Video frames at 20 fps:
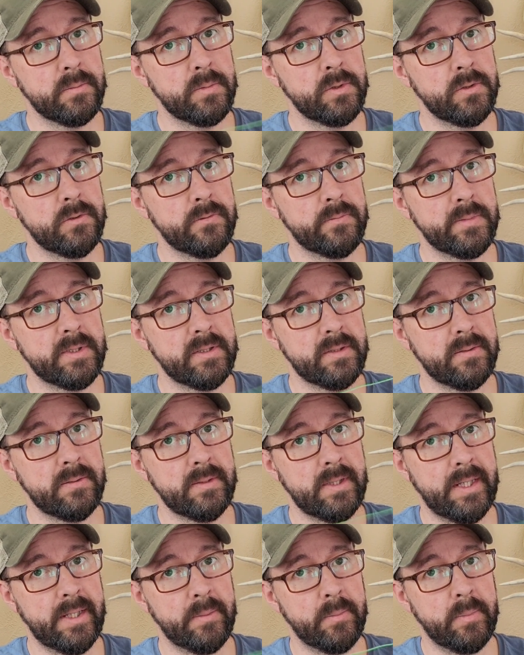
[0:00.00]
movement to
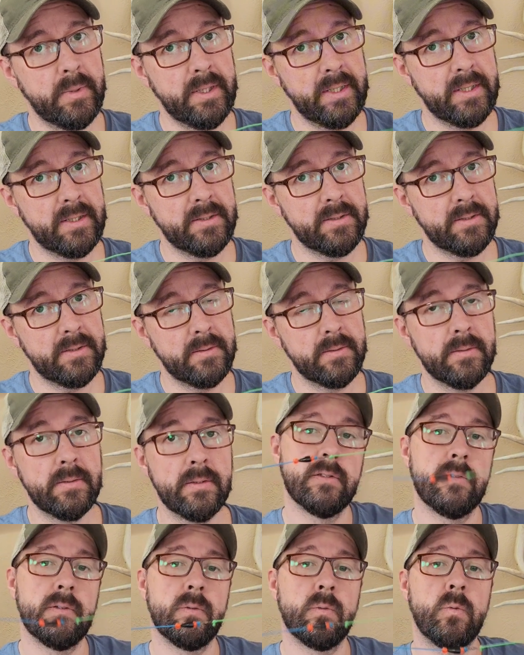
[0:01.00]
that bait.
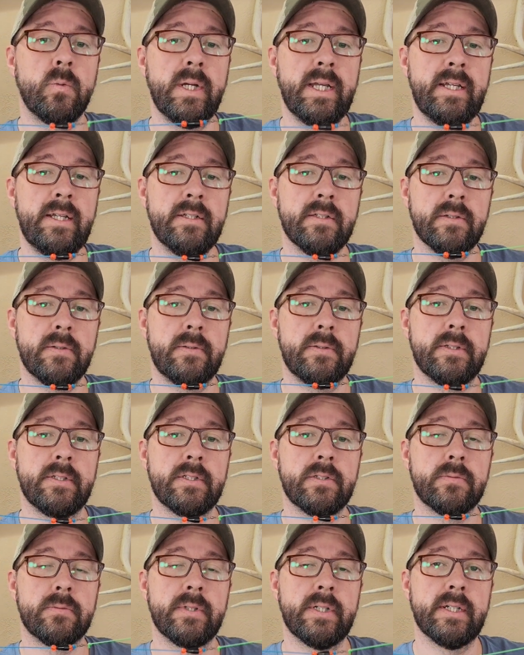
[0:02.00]
So the weight on
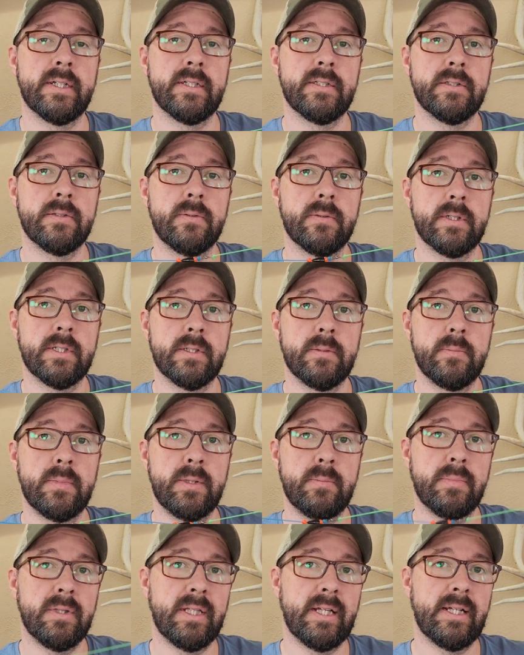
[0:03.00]
this rig is going to
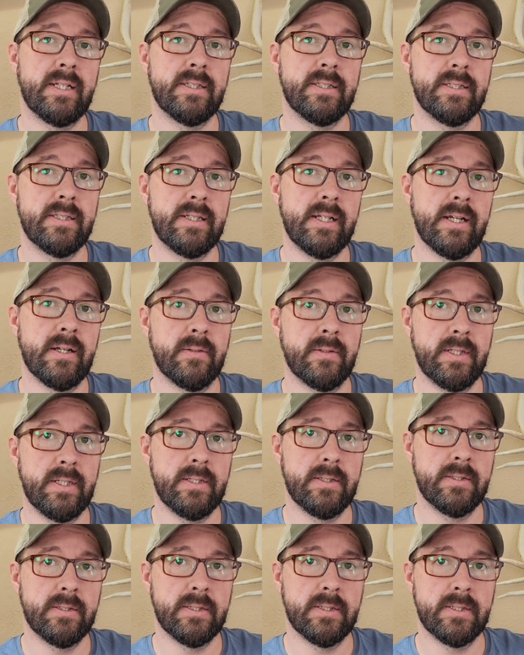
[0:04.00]
be planted down
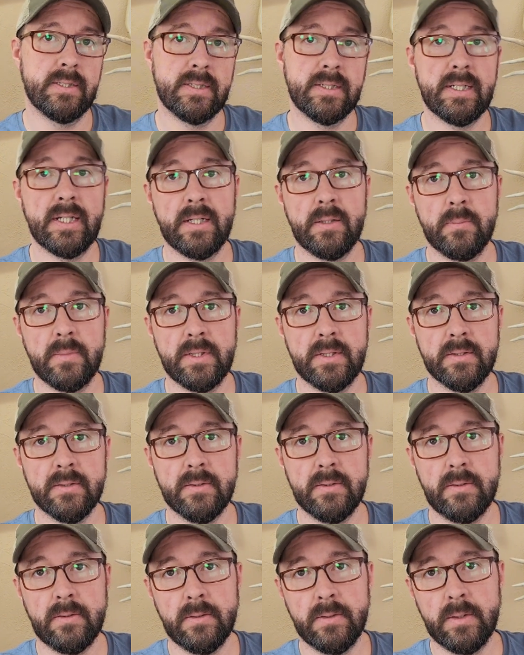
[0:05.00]
into the sediment
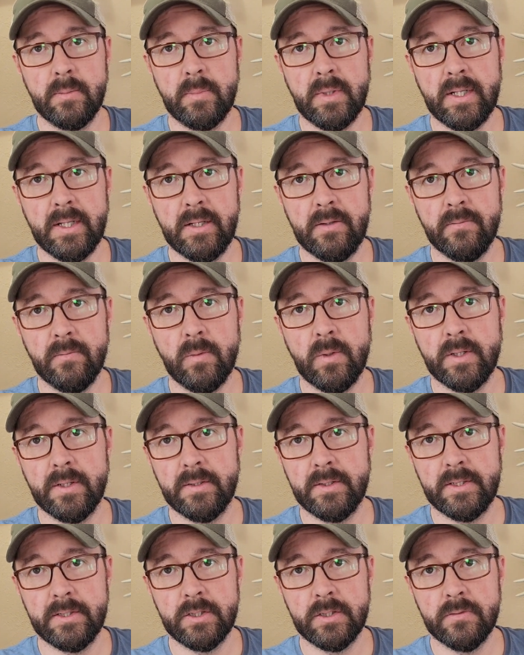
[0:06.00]
on the body of water
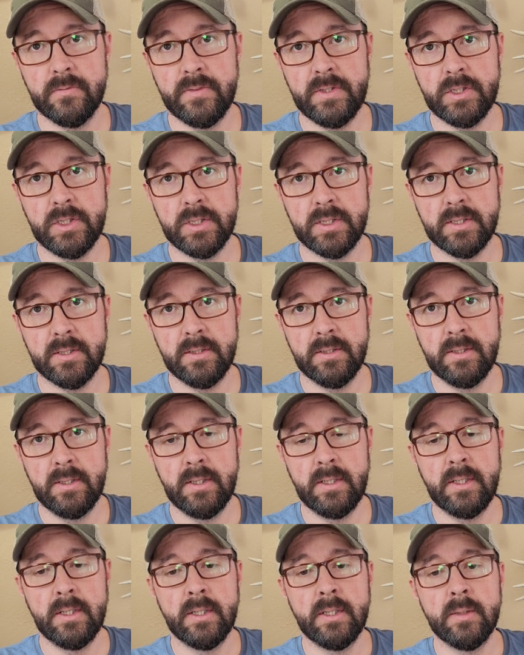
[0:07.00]
that you're fishing.
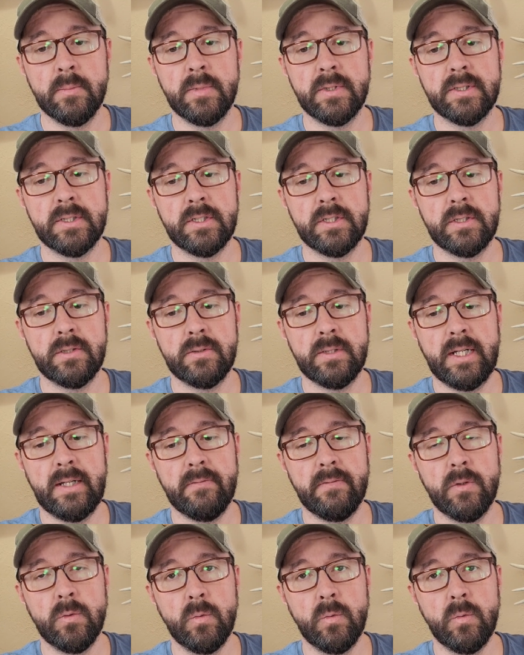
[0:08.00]
But since you have the